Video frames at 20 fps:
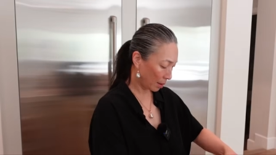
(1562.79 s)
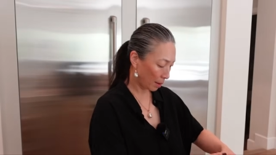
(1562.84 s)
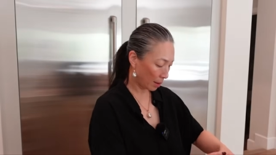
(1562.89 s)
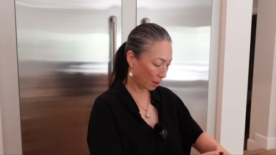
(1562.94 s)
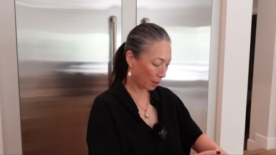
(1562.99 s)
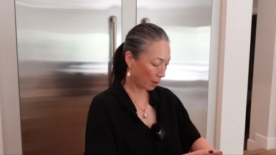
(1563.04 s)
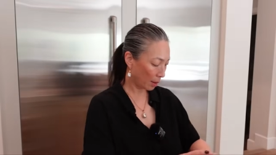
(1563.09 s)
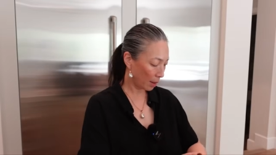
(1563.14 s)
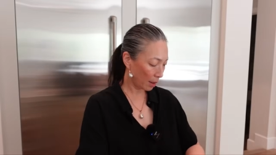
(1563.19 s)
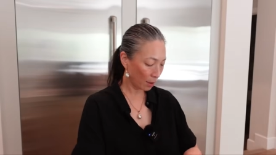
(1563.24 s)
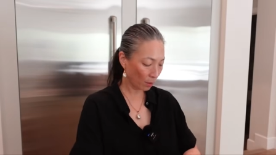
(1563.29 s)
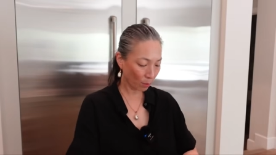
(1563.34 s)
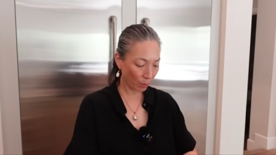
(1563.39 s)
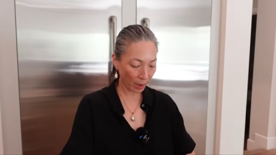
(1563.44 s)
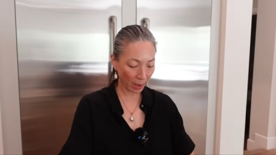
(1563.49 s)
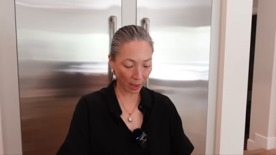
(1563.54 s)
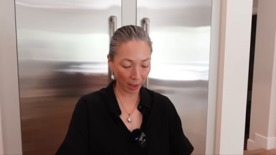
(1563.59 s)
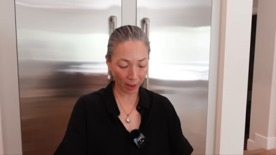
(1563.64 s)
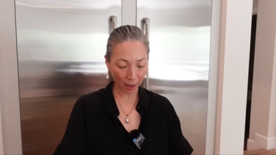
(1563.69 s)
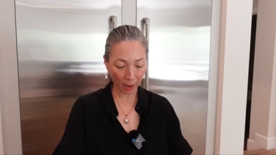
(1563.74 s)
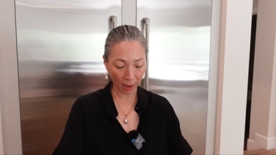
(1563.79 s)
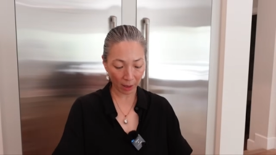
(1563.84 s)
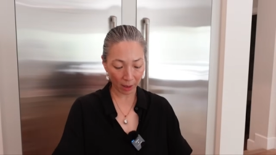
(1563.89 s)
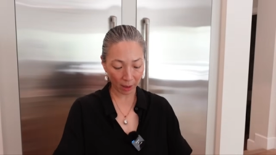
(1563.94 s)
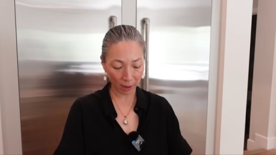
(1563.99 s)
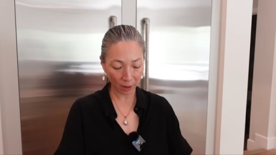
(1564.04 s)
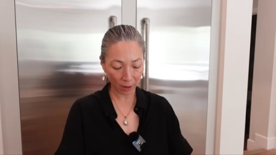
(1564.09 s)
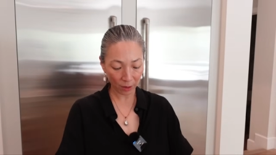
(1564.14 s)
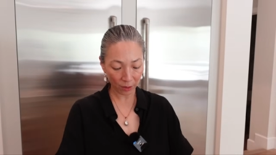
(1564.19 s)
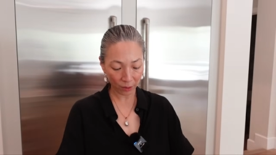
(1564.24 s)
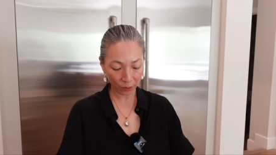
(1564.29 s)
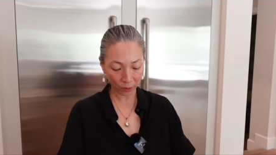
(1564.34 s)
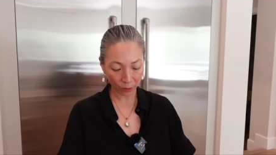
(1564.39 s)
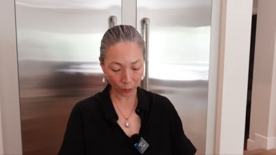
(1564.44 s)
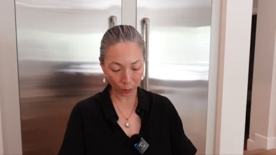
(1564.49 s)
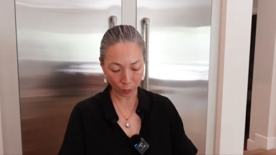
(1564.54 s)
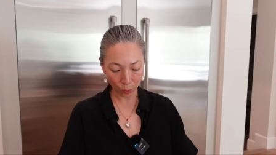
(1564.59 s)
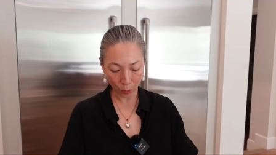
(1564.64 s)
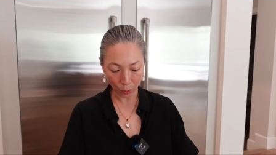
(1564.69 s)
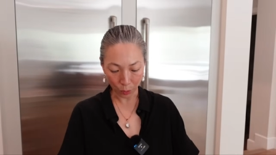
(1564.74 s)
And then we have,
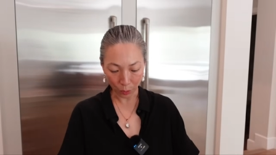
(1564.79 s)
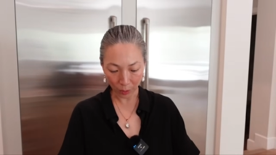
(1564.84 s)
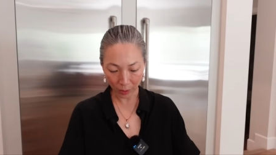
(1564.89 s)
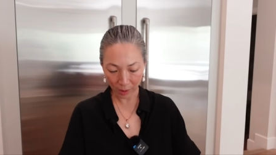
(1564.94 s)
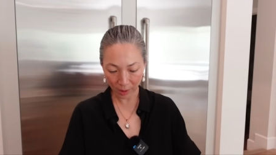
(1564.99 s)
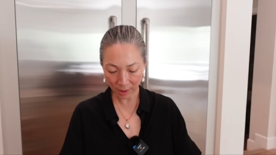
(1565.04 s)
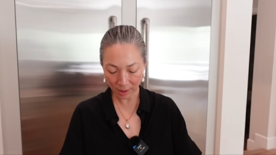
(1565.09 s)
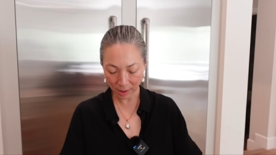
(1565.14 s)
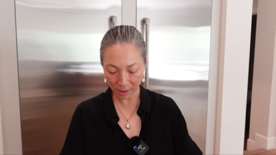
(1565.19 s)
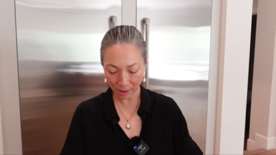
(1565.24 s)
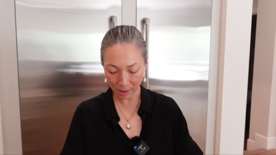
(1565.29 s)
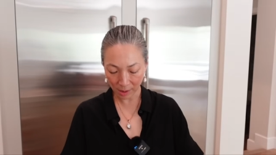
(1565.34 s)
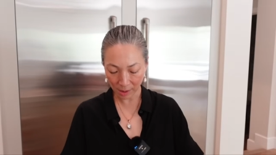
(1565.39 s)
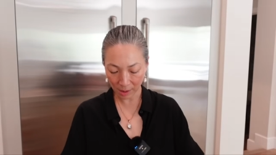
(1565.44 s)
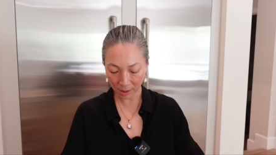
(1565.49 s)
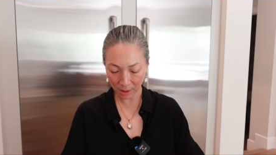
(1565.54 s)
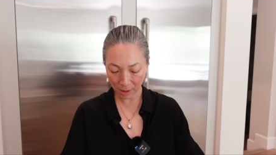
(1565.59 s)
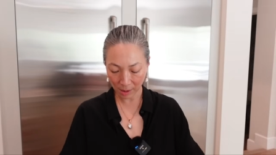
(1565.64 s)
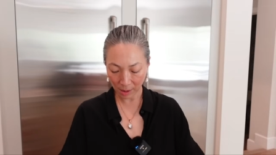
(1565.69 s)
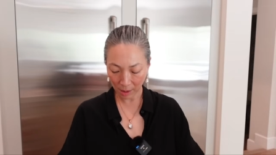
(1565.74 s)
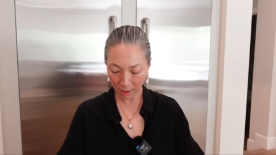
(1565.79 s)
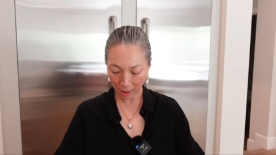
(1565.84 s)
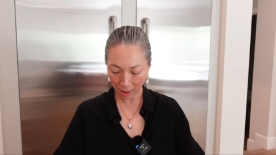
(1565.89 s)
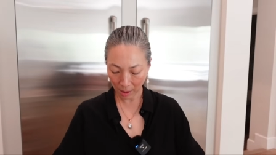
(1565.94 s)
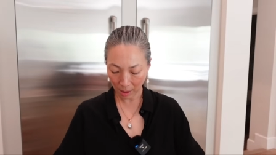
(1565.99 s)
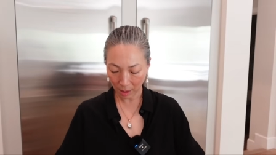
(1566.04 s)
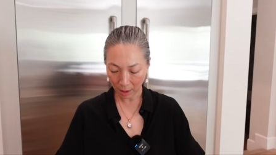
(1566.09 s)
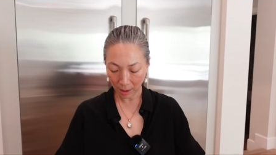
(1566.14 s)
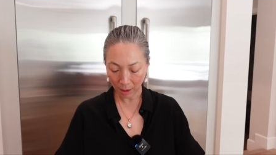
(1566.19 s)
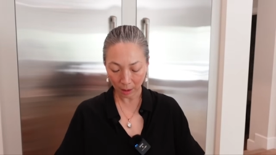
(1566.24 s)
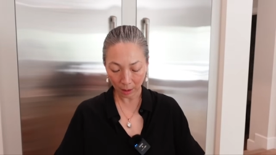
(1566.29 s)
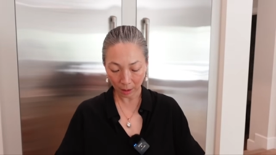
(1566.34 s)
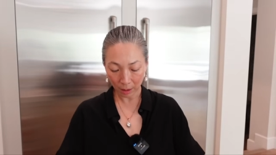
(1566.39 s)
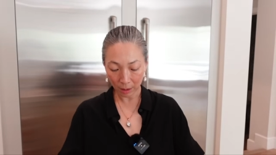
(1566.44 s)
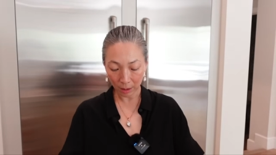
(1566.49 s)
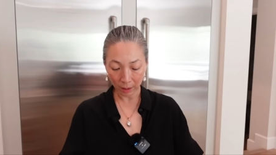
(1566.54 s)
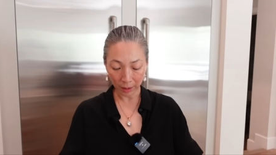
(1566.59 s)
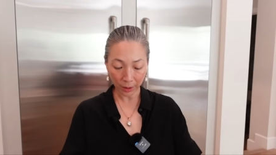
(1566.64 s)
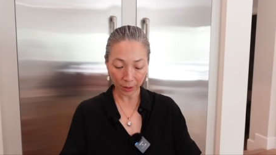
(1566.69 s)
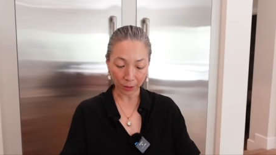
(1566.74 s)
ooh, this is
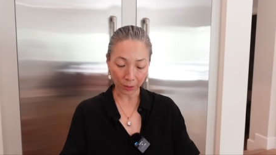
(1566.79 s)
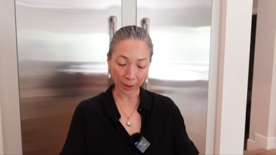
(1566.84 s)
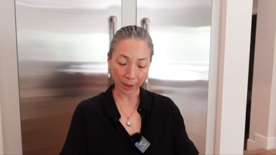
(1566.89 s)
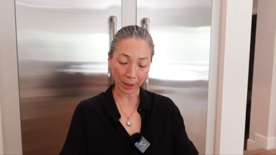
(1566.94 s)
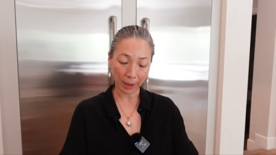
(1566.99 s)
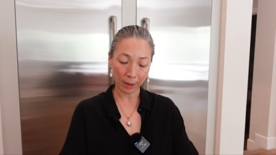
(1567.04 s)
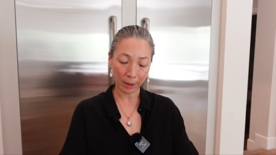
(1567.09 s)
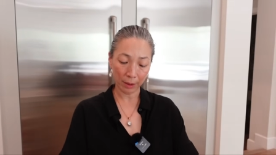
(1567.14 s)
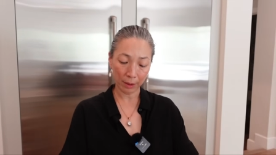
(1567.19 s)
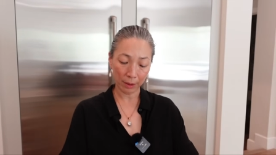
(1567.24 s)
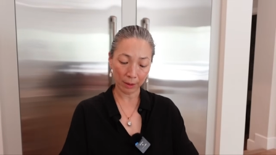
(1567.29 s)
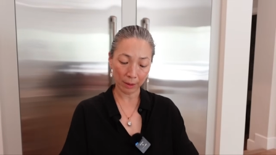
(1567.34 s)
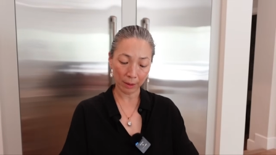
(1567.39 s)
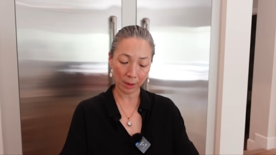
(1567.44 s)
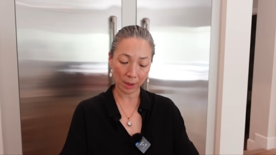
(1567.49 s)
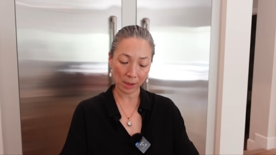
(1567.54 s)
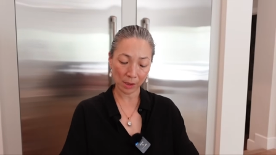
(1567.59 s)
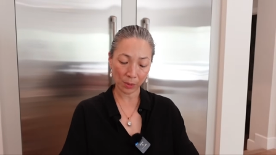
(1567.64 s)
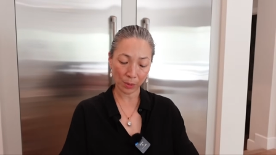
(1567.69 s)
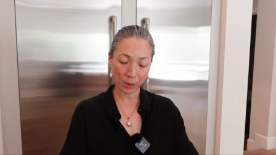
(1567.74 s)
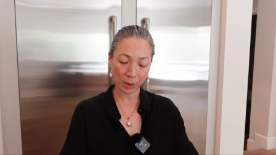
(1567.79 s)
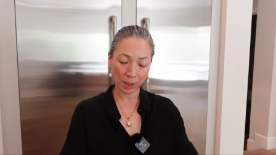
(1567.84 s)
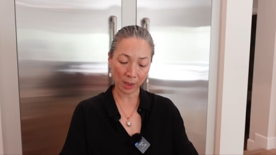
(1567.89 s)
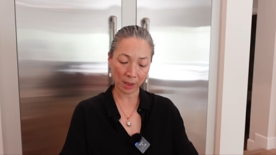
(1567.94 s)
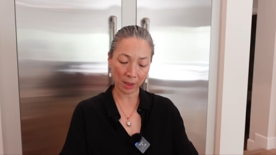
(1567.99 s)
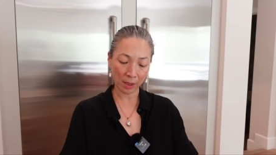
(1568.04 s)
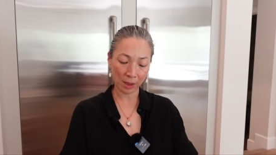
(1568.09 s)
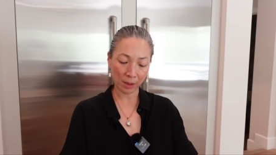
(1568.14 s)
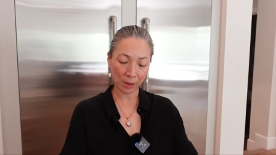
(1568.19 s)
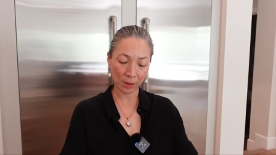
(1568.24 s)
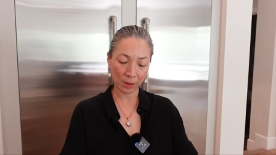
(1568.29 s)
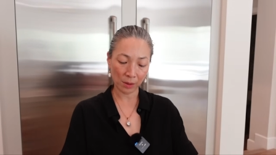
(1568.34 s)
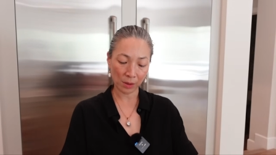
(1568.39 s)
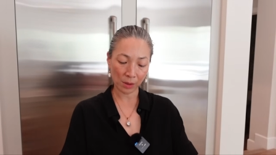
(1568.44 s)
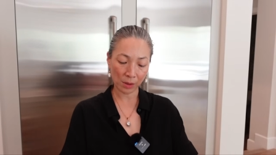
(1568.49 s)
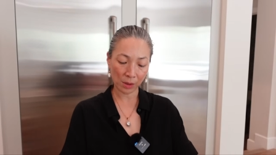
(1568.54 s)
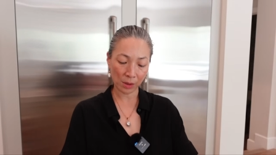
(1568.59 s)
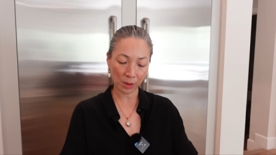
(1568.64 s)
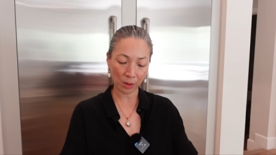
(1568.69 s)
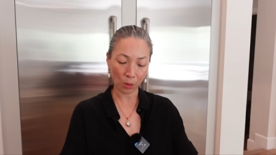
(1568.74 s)
glittery. This one
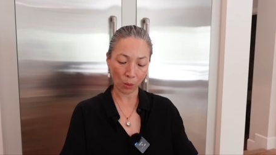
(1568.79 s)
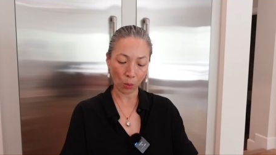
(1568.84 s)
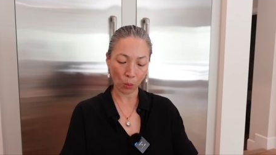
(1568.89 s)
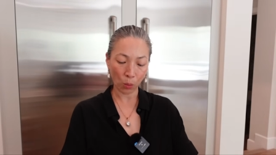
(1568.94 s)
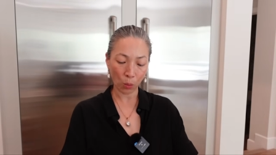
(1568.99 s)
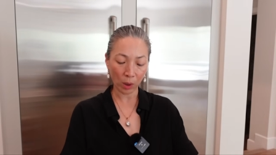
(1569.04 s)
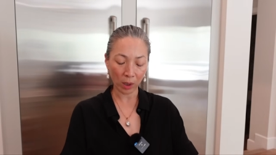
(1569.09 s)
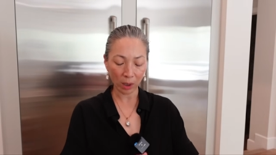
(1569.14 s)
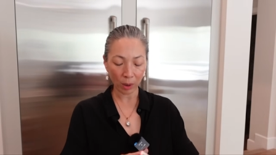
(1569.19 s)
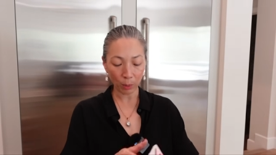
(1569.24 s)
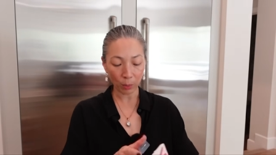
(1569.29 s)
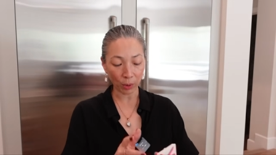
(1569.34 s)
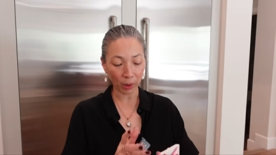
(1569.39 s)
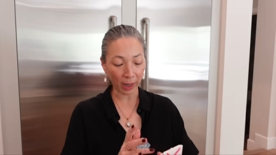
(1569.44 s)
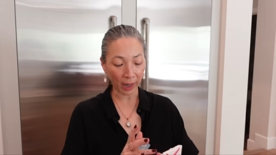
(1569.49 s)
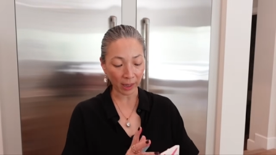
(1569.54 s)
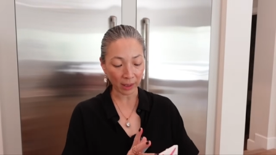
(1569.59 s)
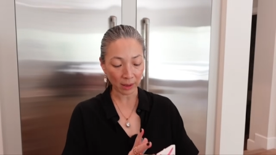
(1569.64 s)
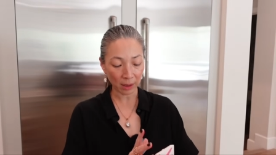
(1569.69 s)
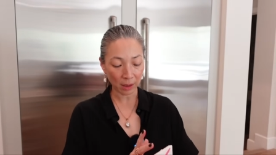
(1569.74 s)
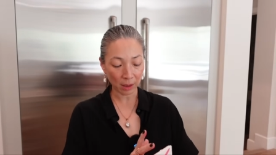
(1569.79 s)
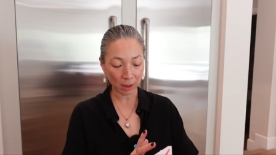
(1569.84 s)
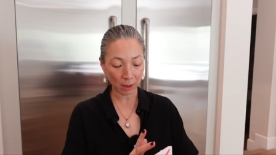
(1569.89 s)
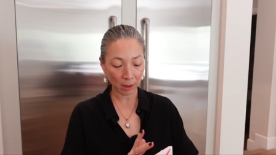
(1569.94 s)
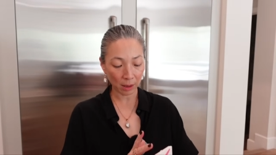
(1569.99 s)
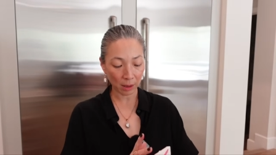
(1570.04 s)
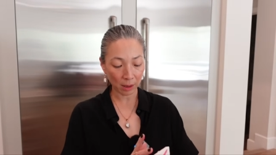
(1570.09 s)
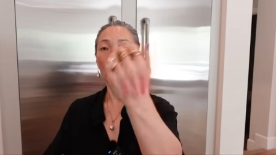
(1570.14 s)
is What a Brat.